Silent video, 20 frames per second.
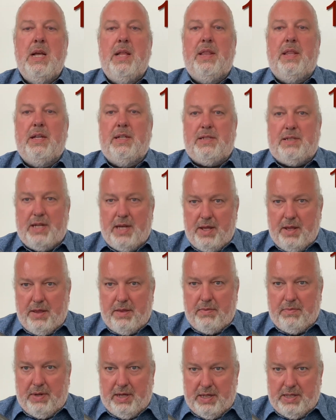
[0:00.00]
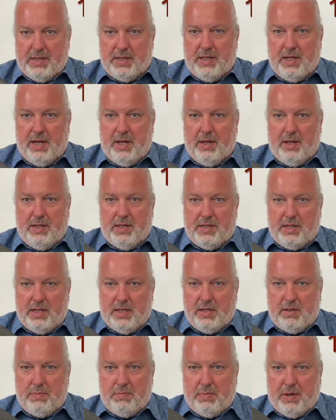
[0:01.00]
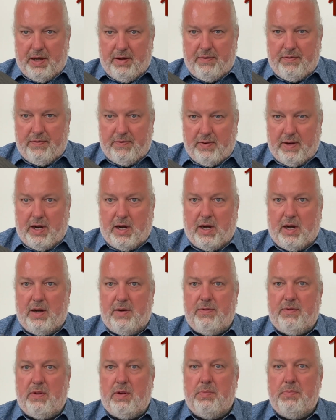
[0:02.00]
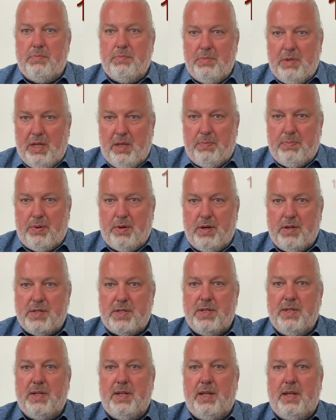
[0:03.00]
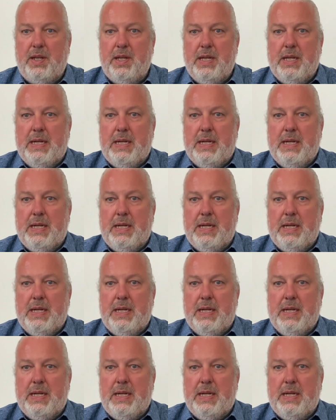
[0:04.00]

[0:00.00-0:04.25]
The 10th reason, and this is by far for me personally